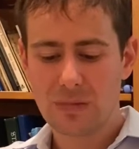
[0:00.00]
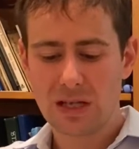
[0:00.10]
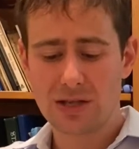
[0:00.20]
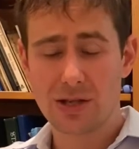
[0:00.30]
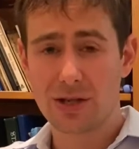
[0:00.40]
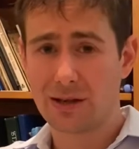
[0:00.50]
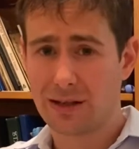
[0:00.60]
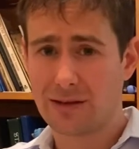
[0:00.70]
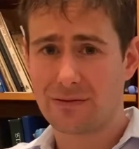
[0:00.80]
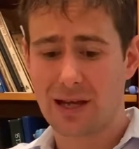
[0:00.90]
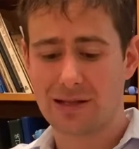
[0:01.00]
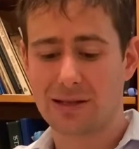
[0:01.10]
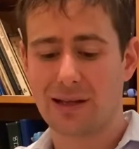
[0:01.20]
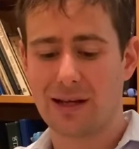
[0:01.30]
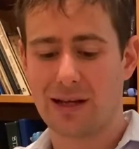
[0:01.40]
Certainly if they
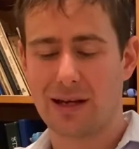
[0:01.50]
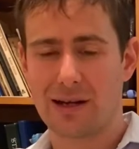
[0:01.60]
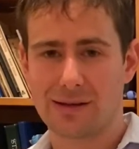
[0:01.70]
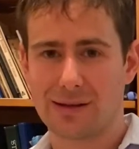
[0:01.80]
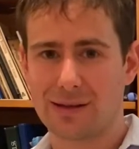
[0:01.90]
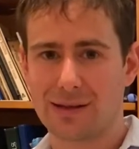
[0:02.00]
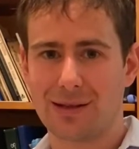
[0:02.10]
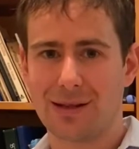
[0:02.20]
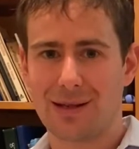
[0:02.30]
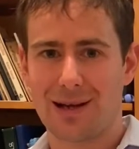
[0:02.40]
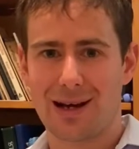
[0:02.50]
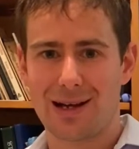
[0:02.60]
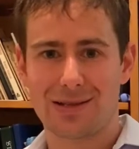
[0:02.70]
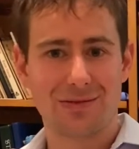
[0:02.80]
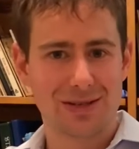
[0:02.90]
declare another
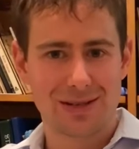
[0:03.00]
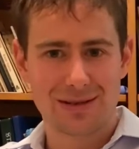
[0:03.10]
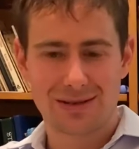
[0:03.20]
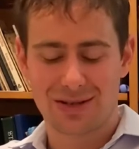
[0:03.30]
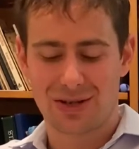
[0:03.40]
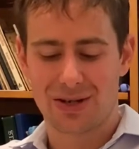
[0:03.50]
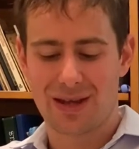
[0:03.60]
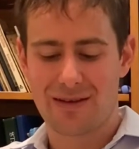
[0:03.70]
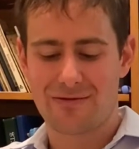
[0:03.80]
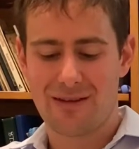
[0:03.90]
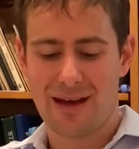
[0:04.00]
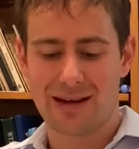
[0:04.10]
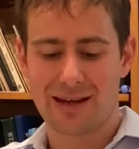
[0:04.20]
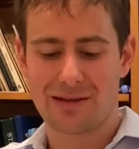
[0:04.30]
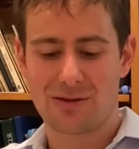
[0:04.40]
dividend, they've had
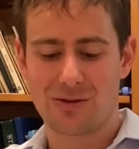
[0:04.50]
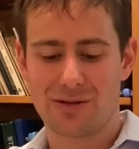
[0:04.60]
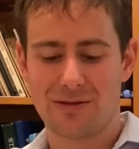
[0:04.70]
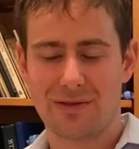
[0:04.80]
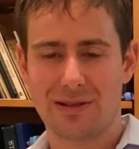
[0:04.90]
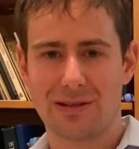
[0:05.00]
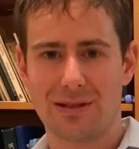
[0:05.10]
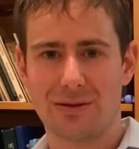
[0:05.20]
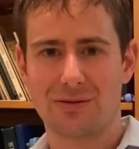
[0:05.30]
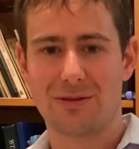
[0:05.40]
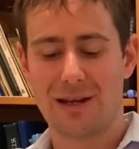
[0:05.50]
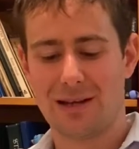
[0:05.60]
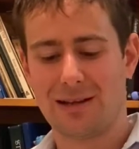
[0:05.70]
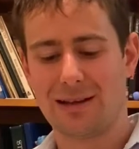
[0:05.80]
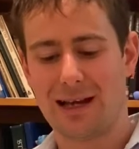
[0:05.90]
a good dividend yield
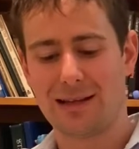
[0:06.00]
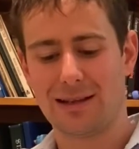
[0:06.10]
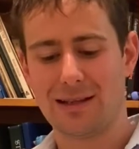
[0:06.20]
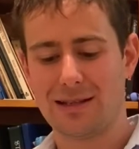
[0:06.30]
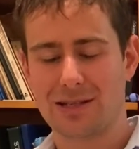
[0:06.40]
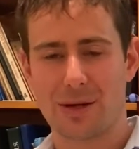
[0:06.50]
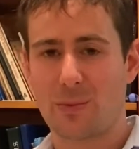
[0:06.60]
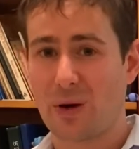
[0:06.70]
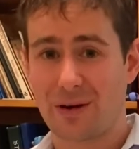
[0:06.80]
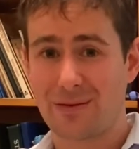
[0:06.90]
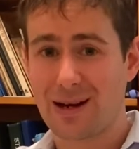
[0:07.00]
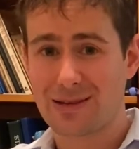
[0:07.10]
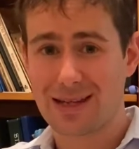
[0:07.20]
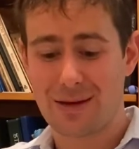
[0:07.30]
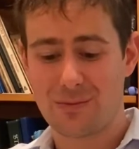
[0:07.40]
lately, somewhere around
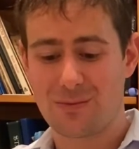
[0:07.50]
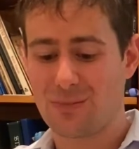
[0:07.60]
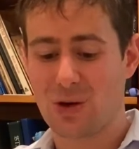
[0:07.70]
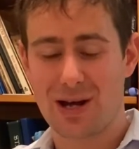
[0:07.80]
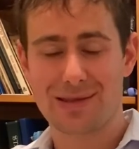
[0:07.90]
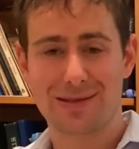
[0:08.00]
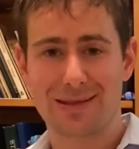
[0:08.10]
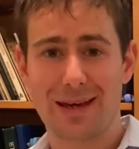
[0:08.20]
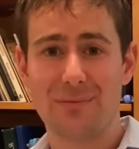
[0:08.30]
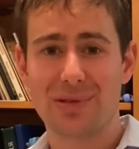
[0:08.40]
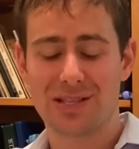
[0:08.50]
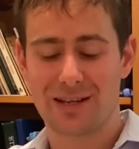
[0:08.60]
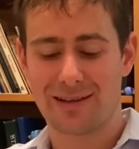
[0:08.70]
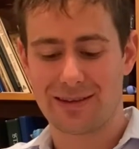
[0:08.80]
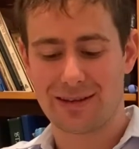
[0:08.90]
9 to 10%,
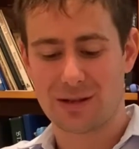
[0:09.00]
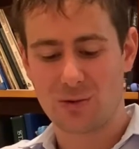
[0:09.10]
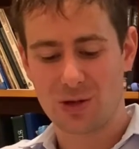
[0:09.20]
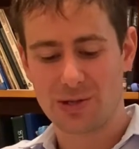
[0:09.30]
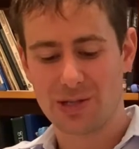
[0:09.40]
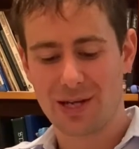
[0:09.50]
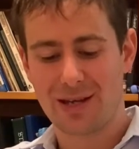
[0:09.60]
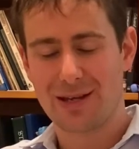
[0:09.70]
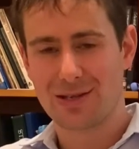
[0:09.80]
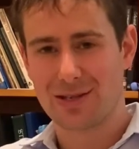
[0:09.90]
I think it was. So